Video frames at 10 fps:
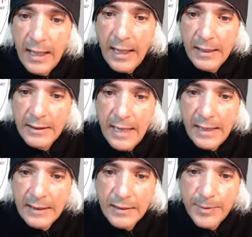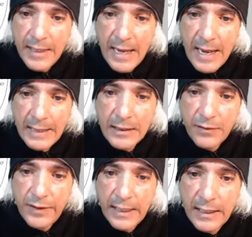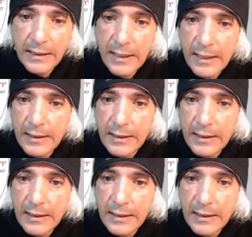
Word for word: and that has been activating